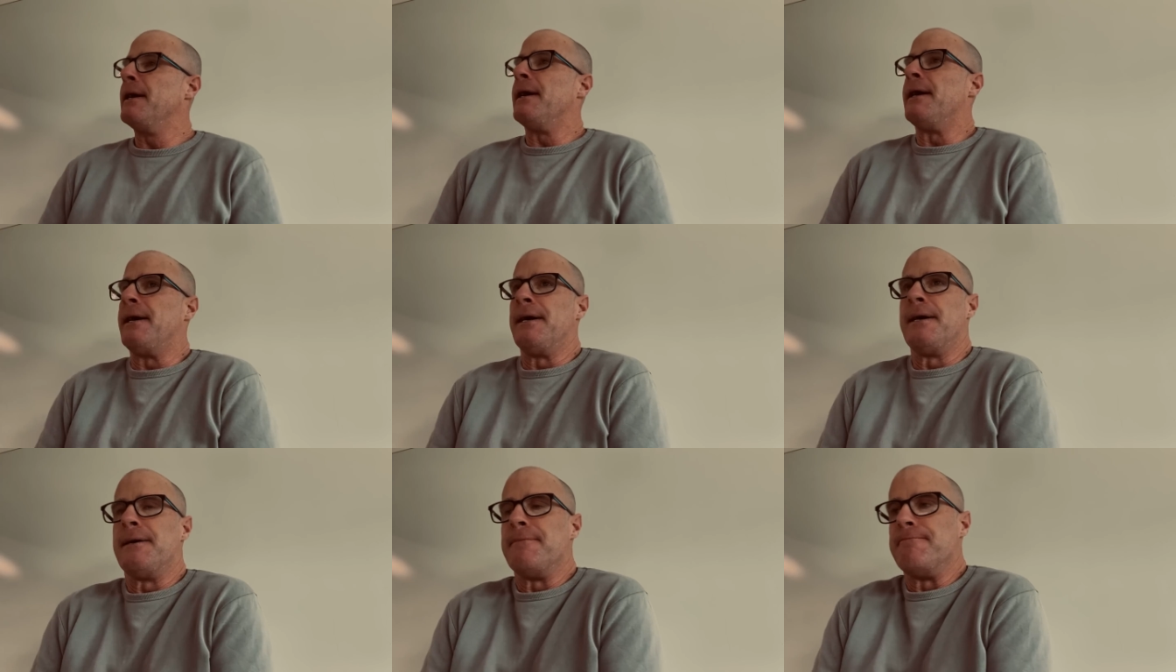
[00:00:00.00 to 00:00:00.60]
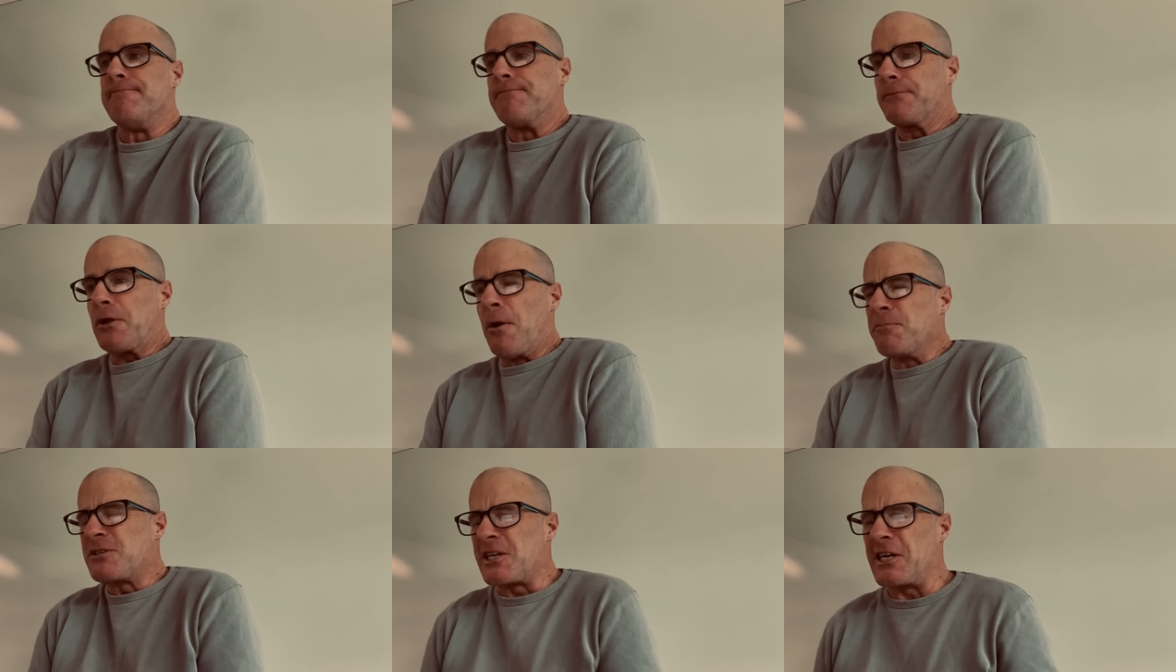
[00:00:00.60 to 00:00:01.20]

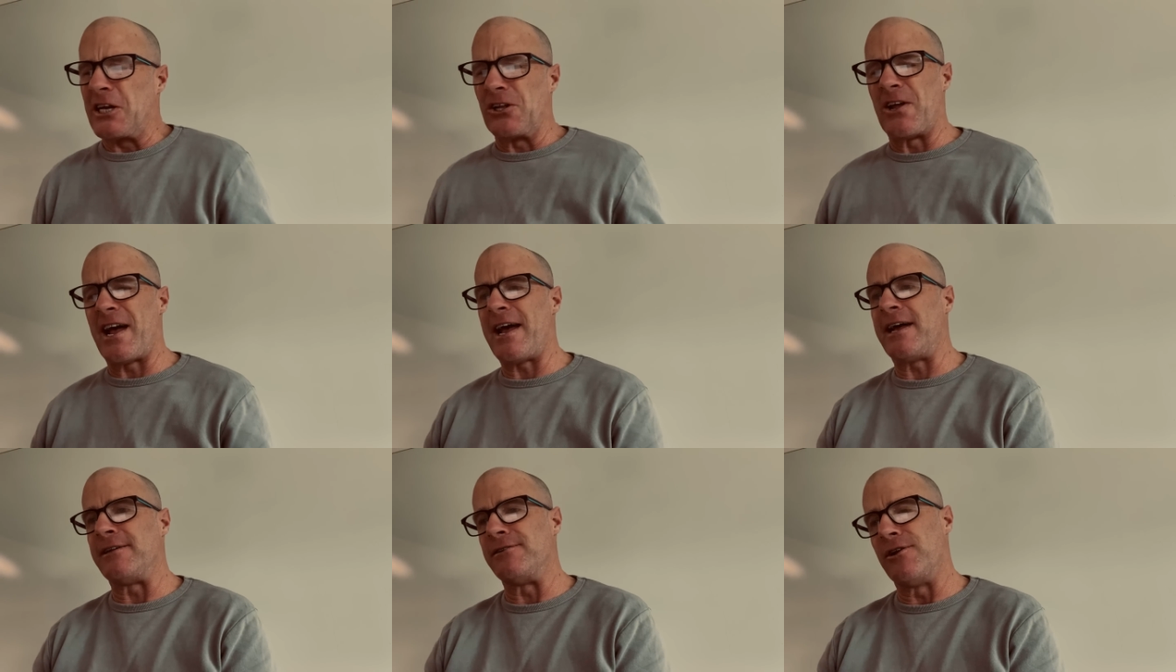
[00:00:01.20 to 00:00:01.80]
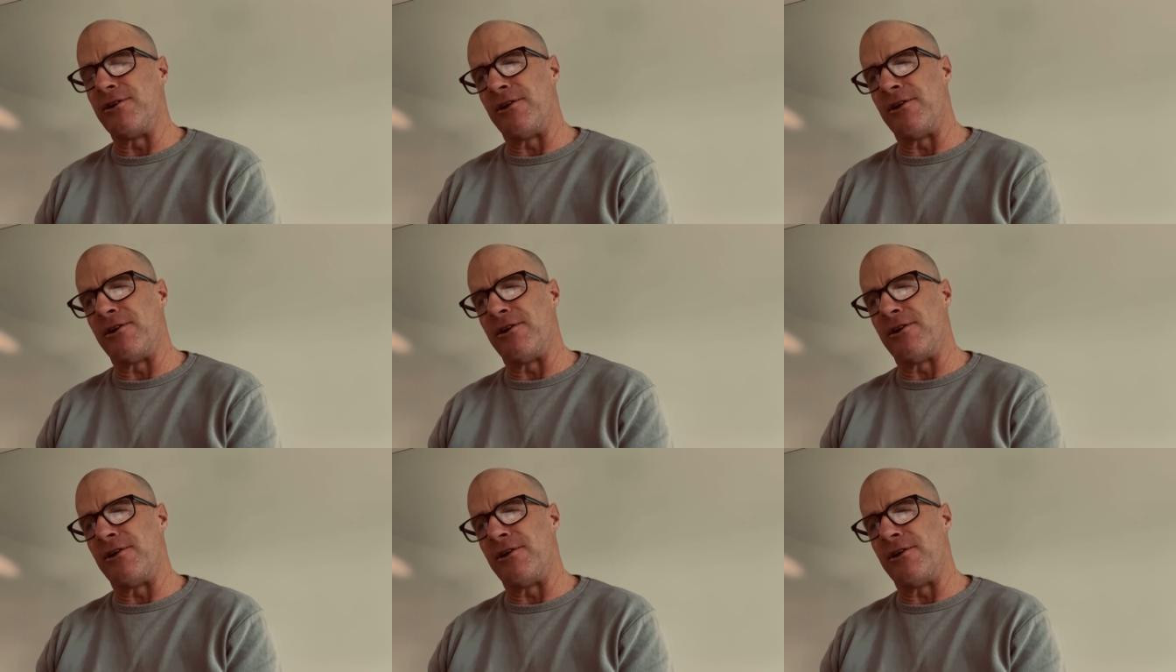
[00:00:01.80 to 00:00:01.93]
I'm sort of glad